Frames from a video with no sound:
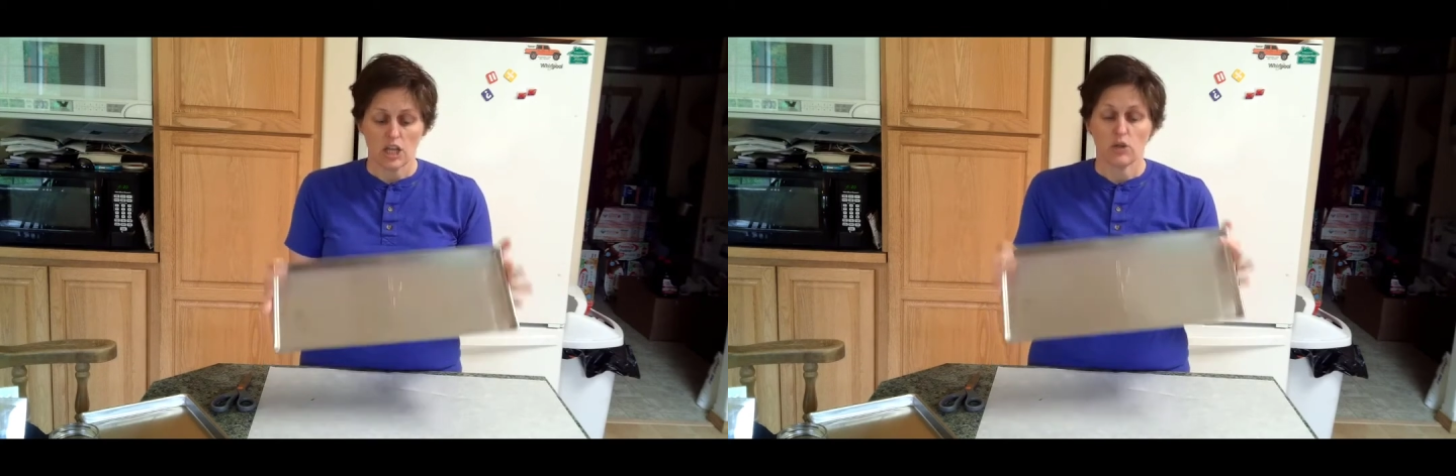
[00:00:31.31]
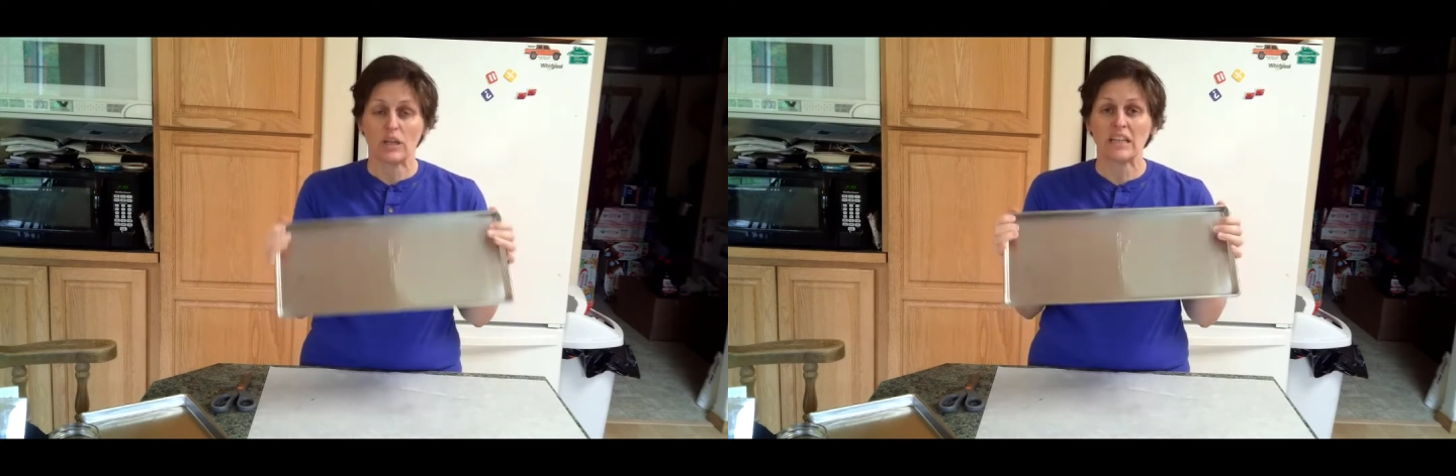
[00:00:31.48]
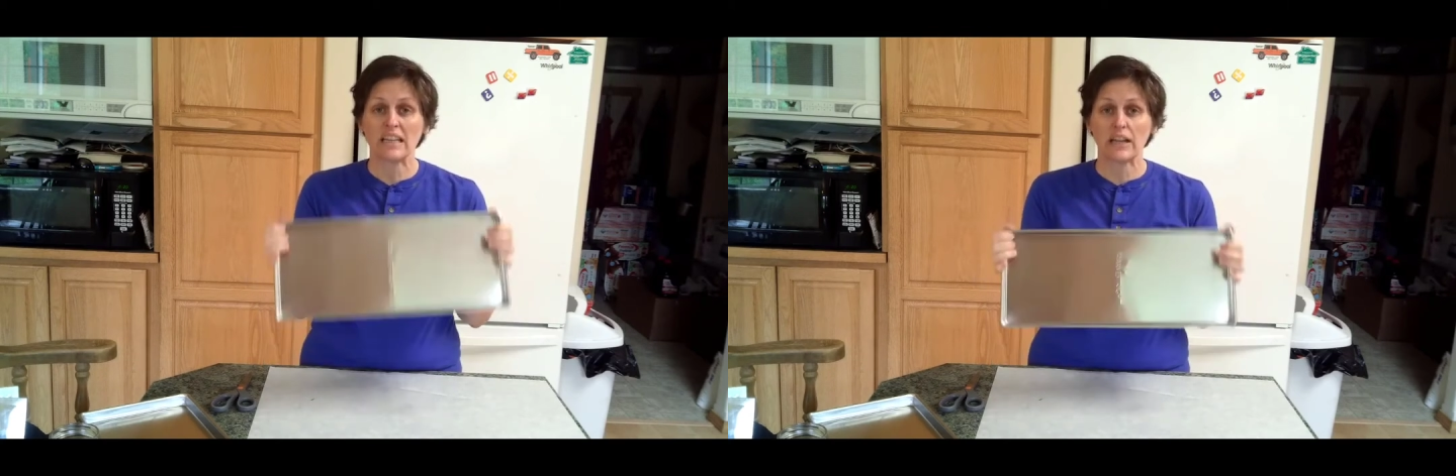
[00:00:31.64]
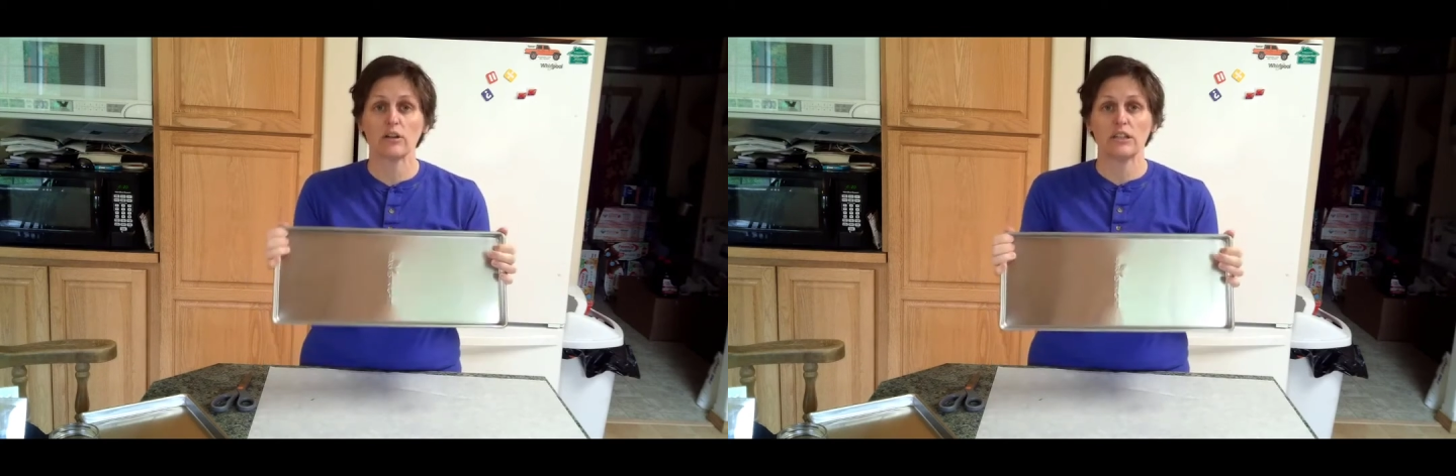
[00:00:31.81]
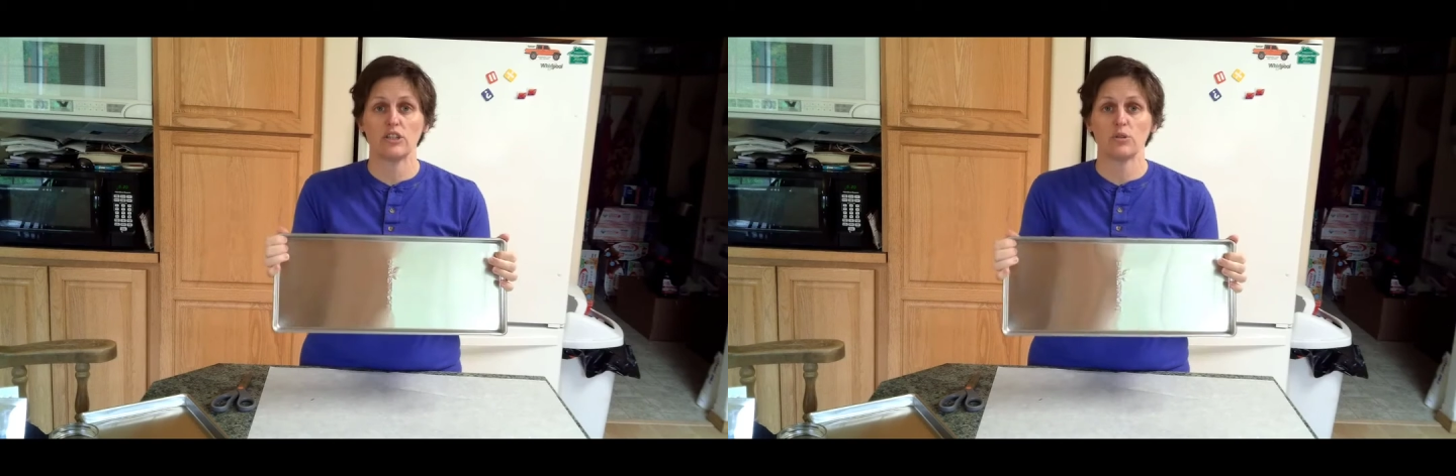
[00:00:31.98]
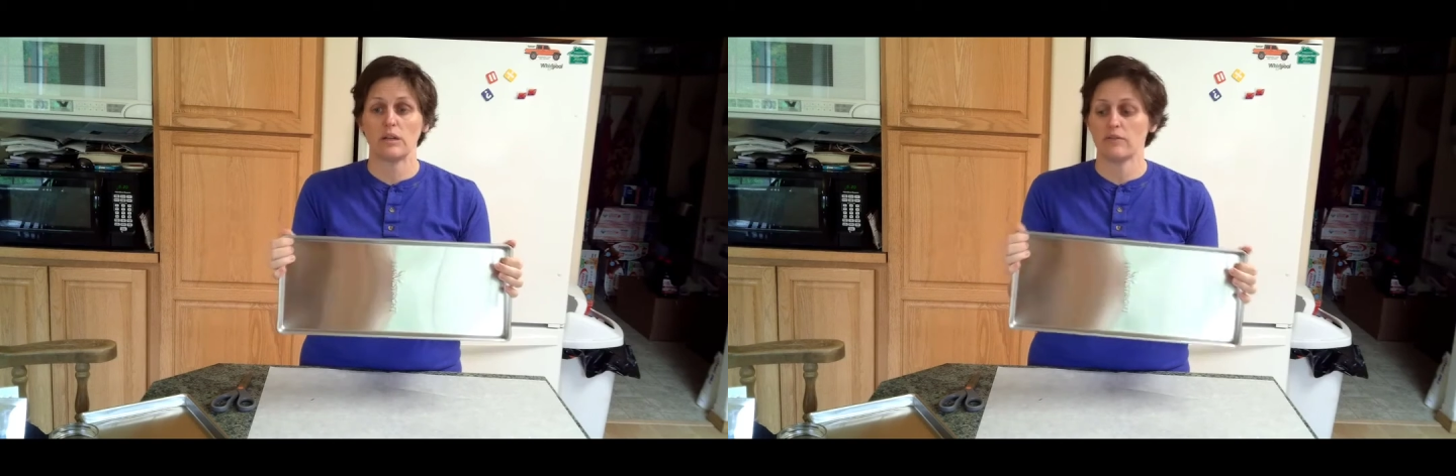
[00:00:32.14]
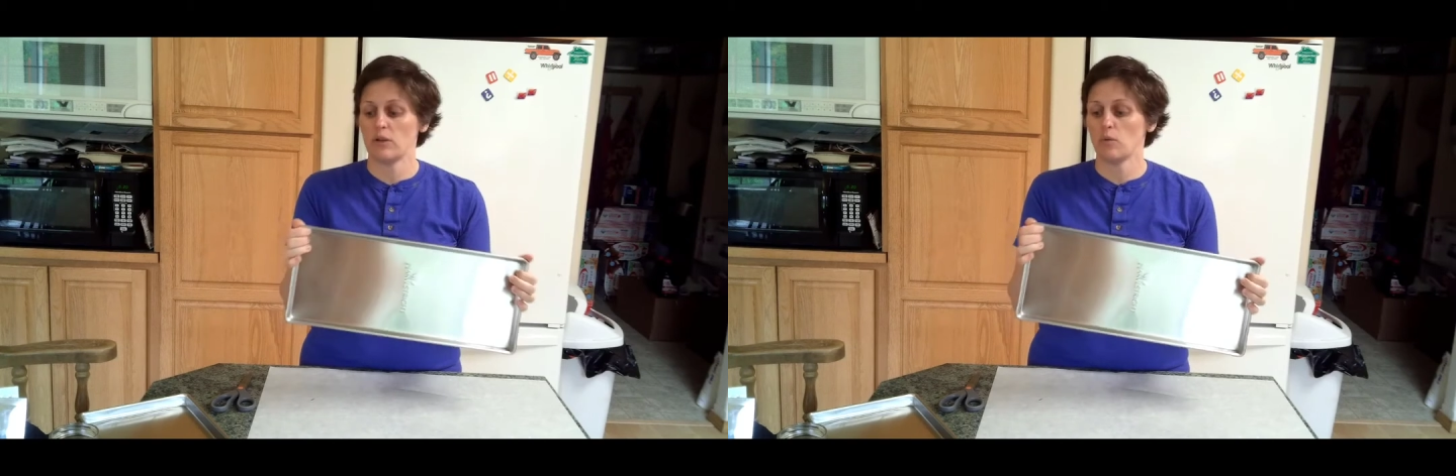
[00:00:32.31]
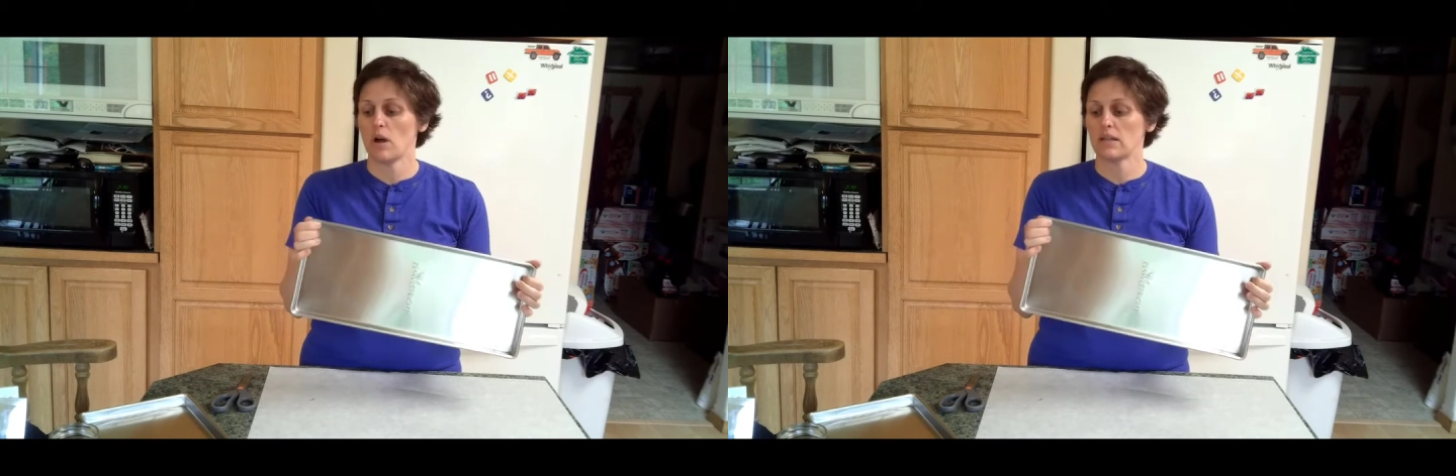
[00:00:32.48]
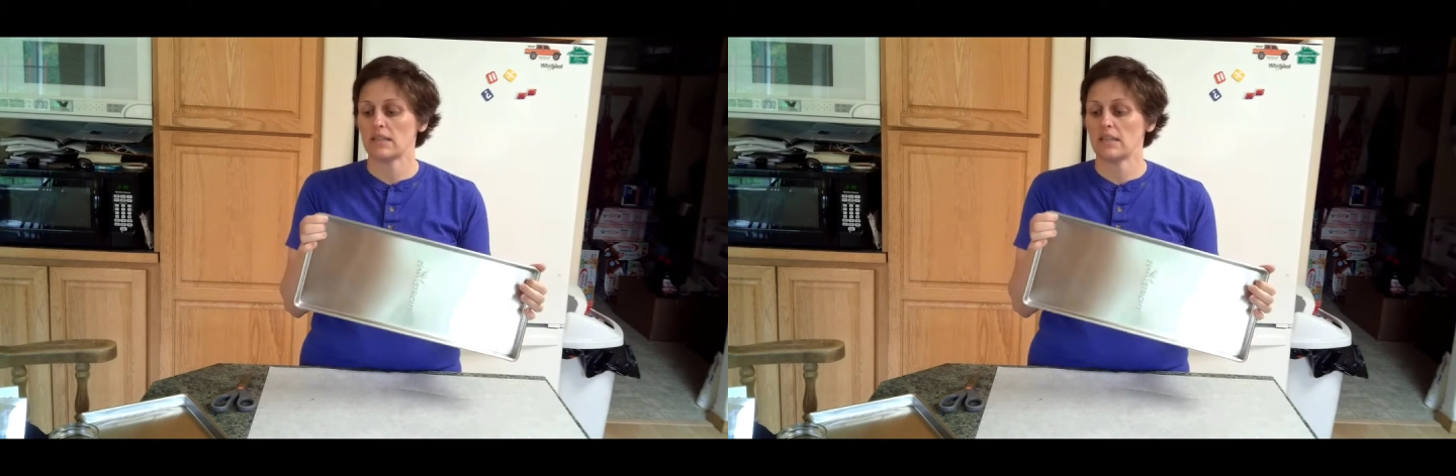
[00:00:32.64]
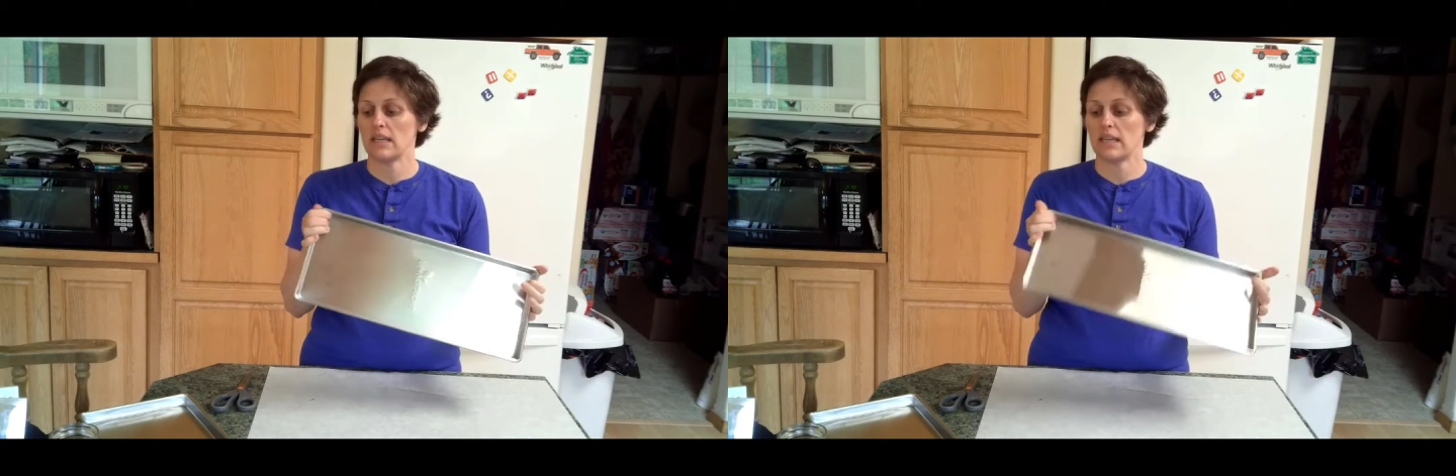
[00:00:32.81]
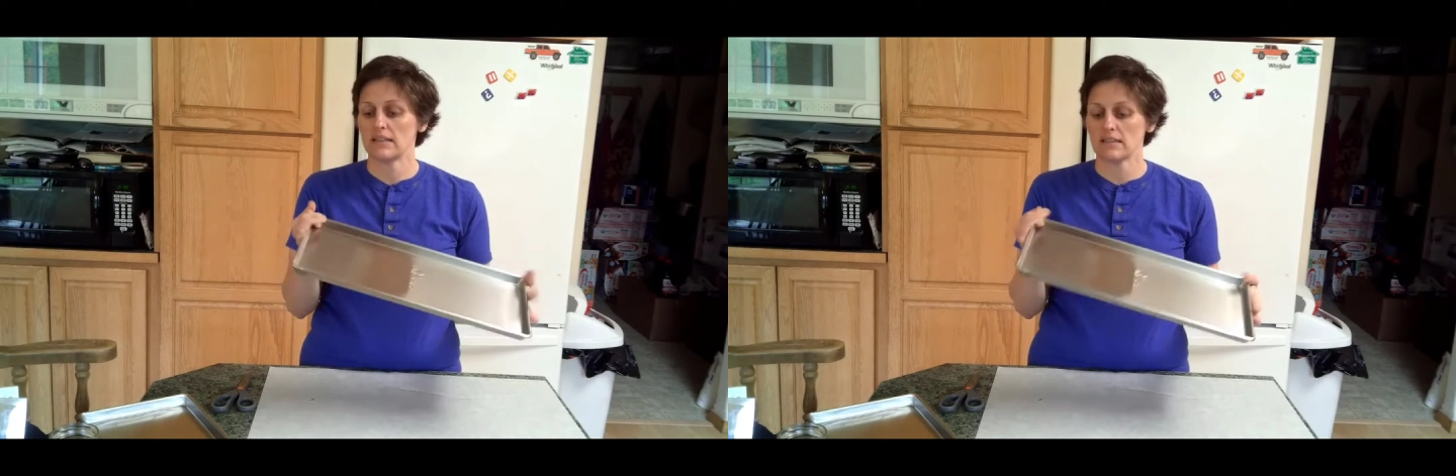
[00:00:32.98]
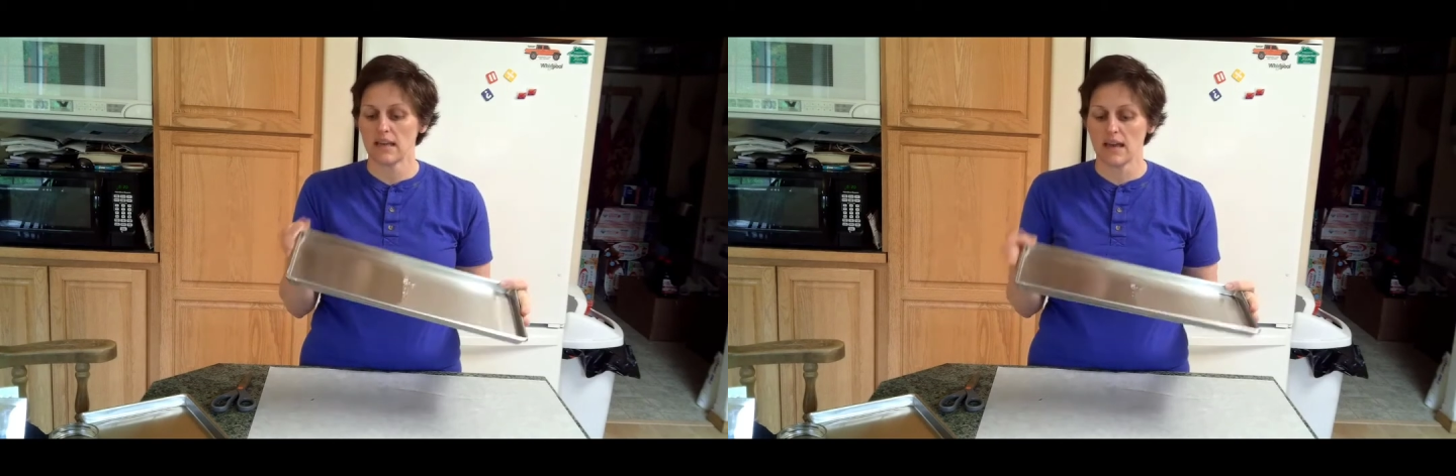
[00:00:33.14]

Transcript: You can literally do whatever you want to these.